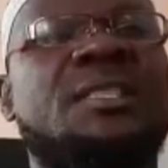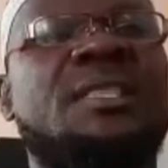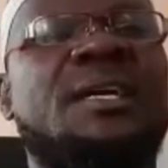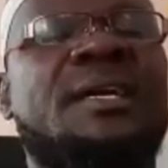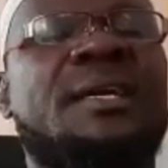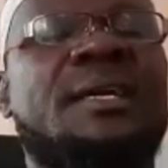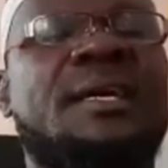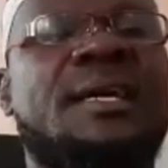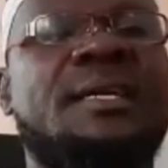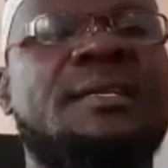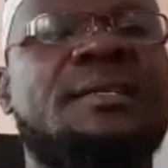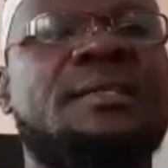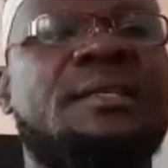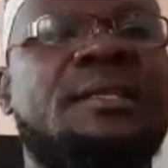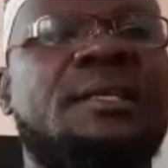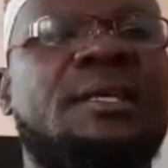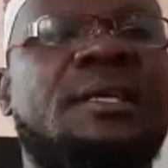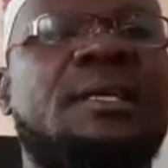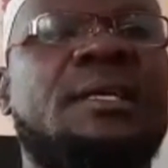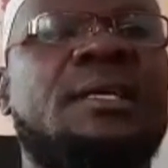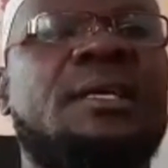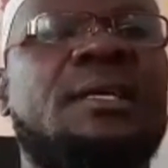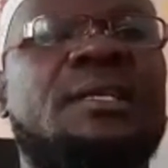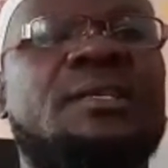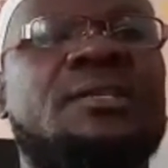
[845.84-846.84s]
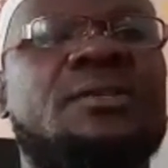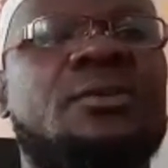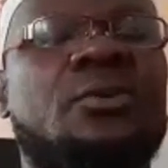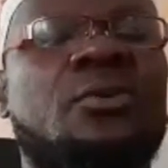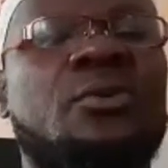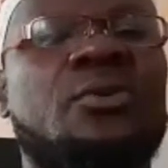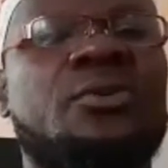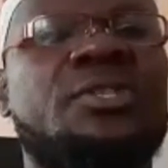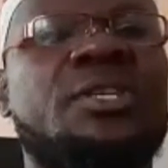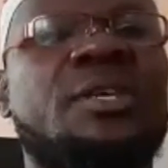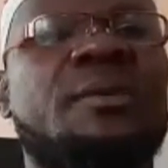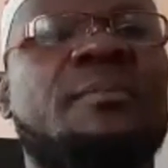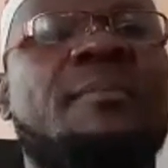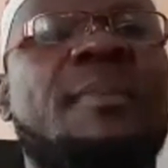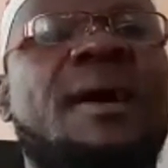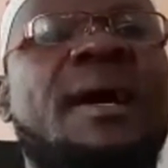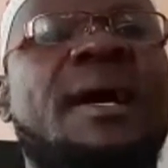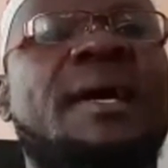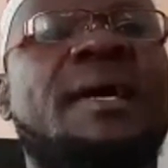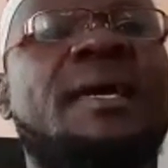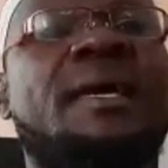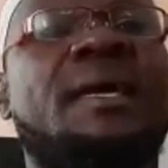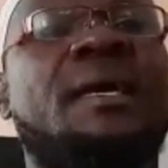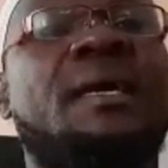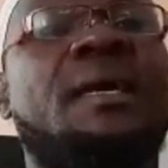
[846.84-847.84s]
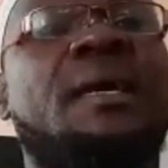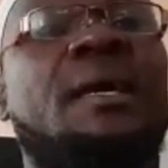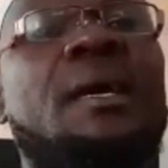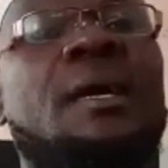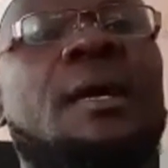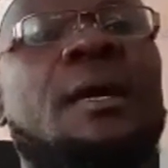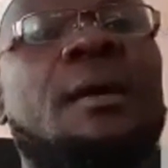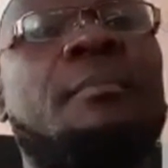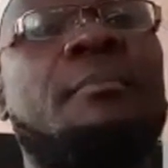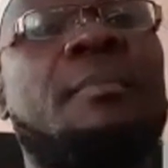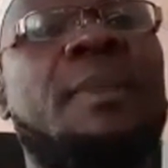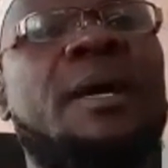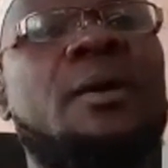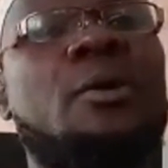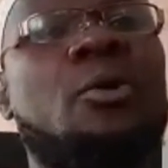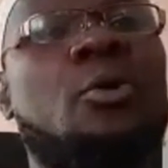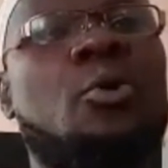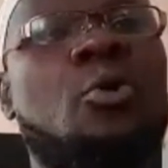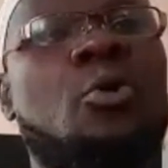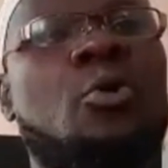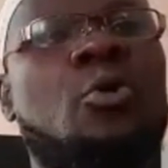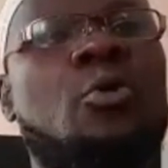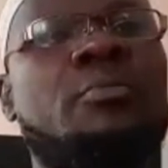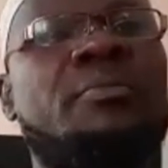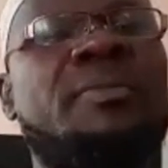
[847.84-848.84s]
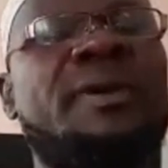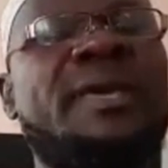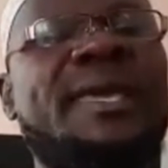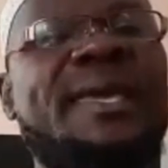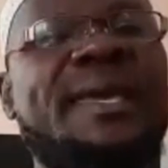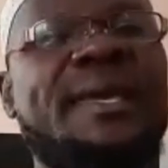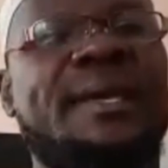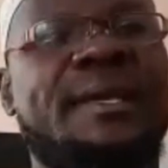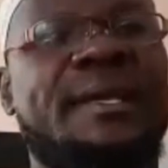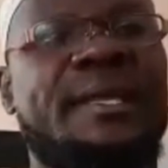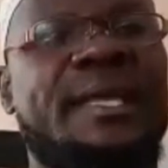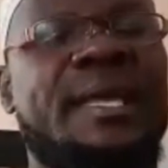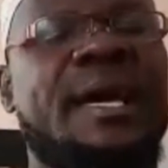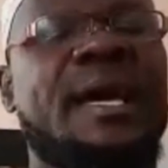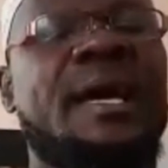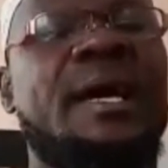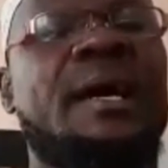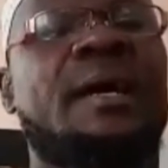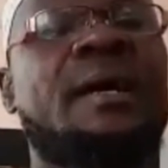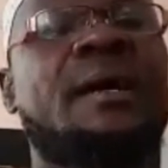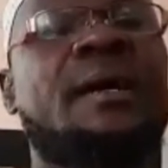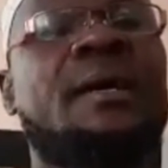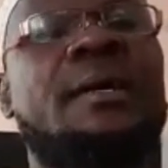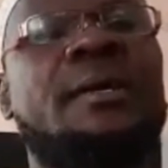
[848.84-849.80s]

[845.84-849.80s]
the country, crisscrossing my my home area,